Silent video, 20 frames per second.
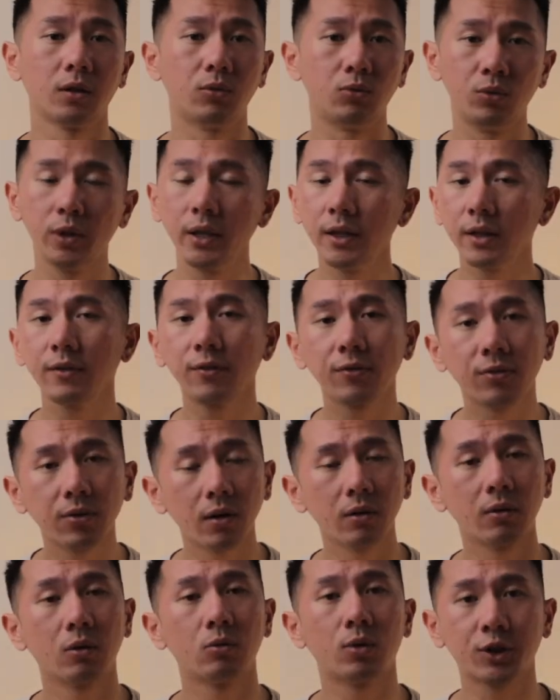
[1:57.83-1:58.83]
a really
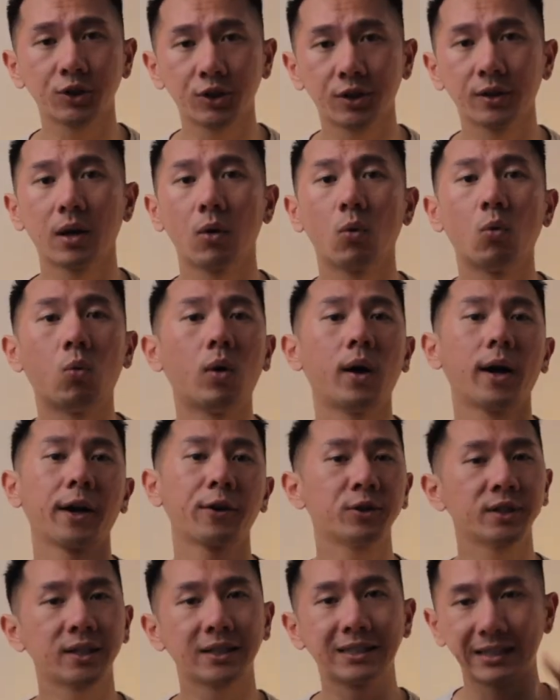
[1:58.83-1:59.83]
thorough rationale why
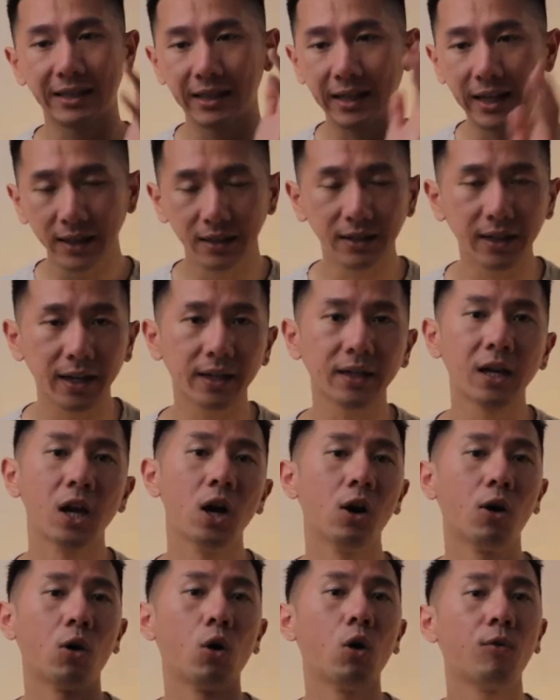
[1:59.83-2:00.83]
using a slide deck
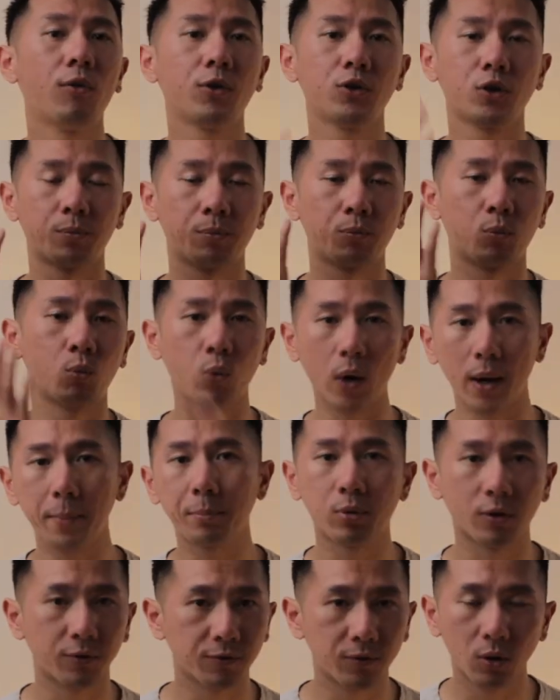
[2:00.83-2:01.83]
over your web
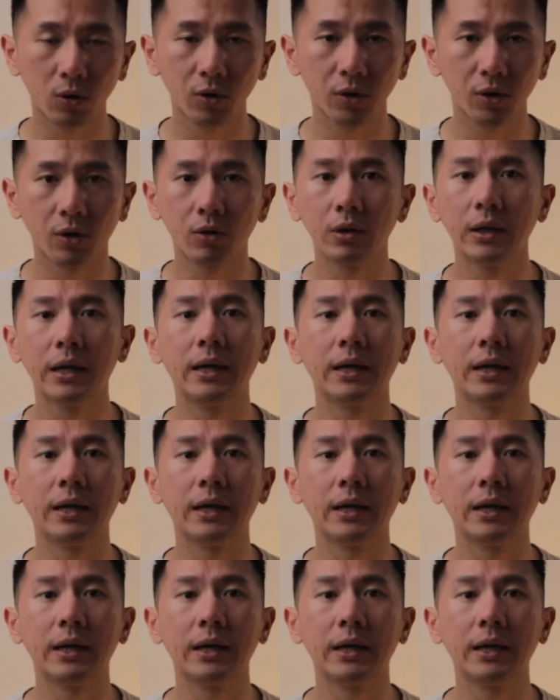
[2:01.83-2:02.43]
portfolio